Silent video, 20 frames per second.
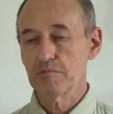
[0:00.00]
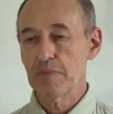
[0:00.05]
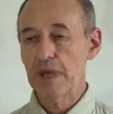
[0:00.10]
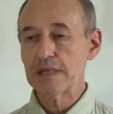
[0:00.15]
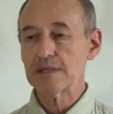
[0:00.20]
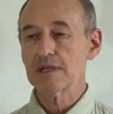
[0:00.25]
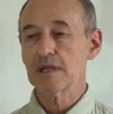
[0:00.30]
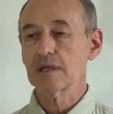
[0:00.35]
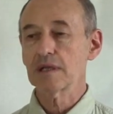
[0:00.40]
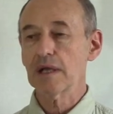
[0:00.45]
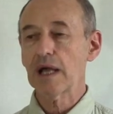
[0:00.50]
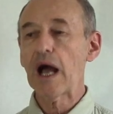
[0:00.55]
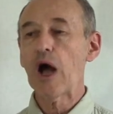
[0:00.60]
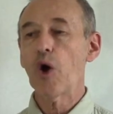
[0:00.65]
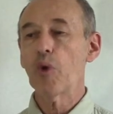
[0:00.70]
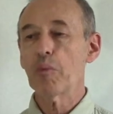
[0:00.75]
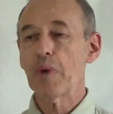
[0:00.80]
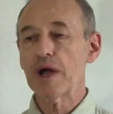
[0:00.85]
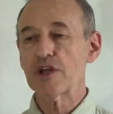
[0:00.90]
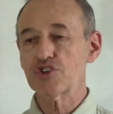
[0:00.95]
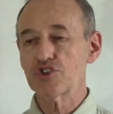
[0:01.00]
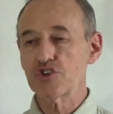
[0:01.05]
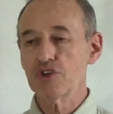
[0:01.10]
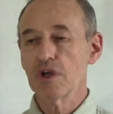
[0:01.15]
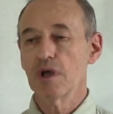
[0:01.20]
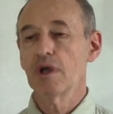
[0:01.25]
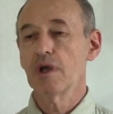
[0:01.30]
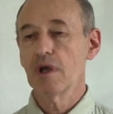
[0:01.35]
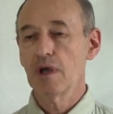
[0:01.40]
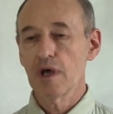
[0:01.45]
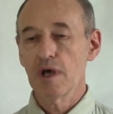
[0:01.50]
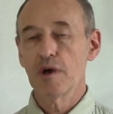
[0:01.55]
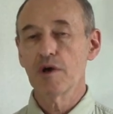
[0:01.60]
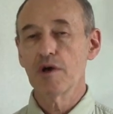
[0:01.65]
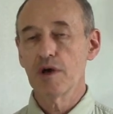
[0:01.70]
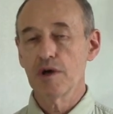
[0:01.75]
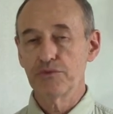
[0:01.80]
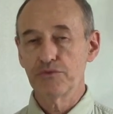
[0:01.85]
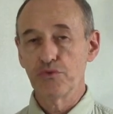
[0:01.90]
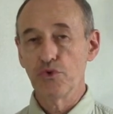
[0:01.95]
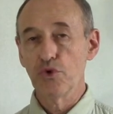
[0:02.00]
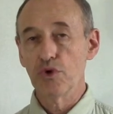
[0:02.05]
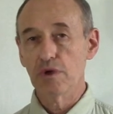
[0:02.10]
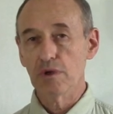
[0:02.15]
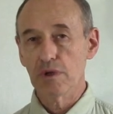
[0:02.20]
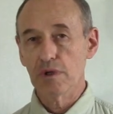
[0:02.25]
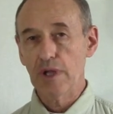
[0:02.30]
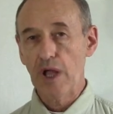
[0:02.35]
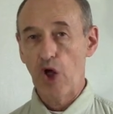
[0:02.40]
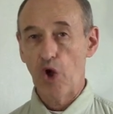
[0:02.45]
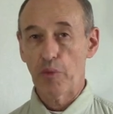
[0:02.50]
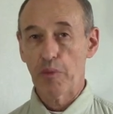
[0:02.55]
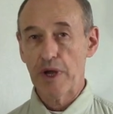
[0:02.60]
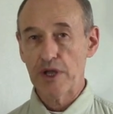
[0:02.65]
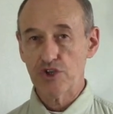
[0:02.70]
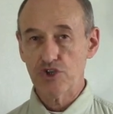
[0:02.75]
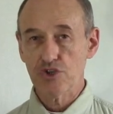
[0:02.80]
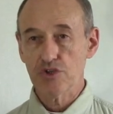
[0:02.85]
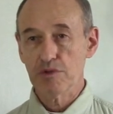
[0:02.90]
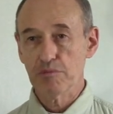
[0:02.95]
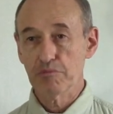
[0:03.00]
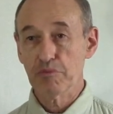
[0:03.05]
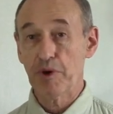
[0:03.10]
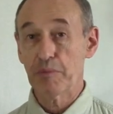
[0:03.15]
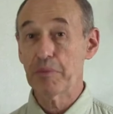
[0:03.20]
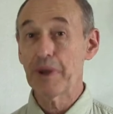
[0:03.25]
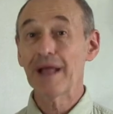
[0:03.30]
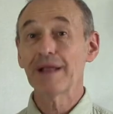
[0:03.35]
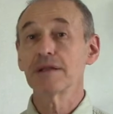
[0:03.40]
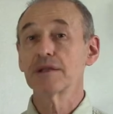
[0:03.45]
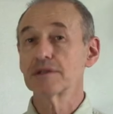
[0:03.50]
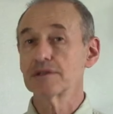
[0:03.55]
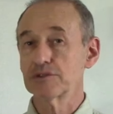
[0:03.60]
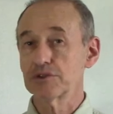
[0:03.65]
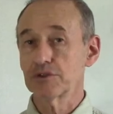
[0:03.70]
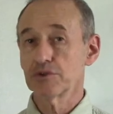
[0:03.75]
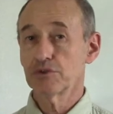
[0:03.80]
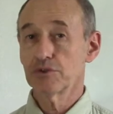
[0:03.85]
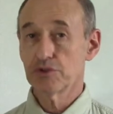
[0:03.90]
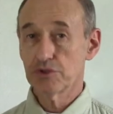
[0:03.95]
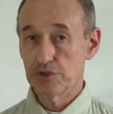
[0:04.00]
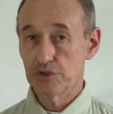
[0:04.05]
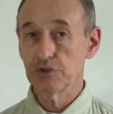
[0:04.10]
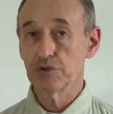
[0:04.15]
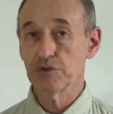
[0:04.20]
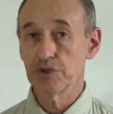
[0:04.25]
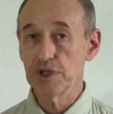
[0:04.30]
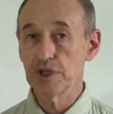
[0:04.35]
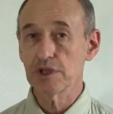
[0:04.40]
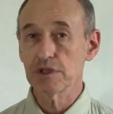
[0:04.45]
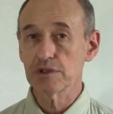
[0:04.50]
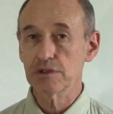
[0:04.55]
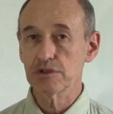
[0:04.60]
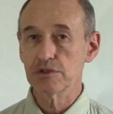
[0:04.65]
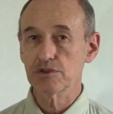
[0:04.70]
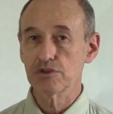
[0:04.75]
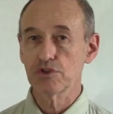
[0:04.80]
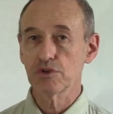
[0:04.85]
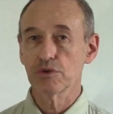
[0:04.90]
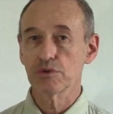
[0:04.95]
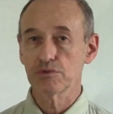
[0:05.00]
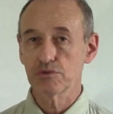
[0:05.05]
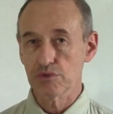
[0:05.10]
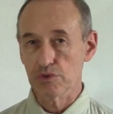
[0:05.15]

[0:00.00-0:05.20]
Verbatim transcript: Basically, how much fuel, how much propellant you, you need to,